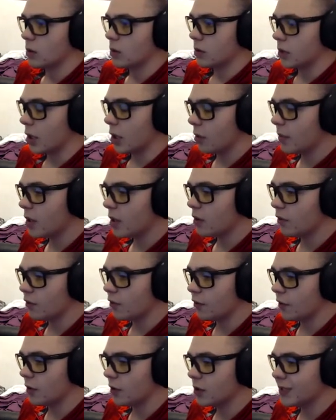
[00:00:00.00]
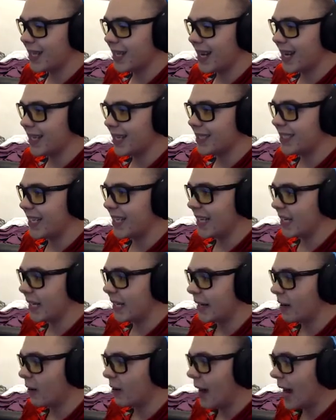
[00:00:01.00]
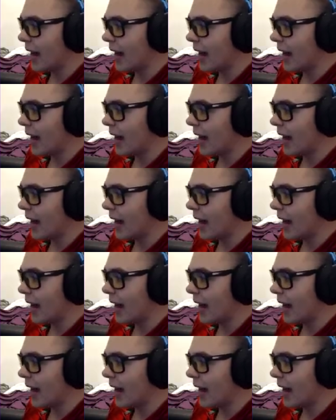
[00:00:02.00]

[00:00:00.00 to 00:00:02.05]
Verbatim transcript: So it's going to be a 1st and 10 here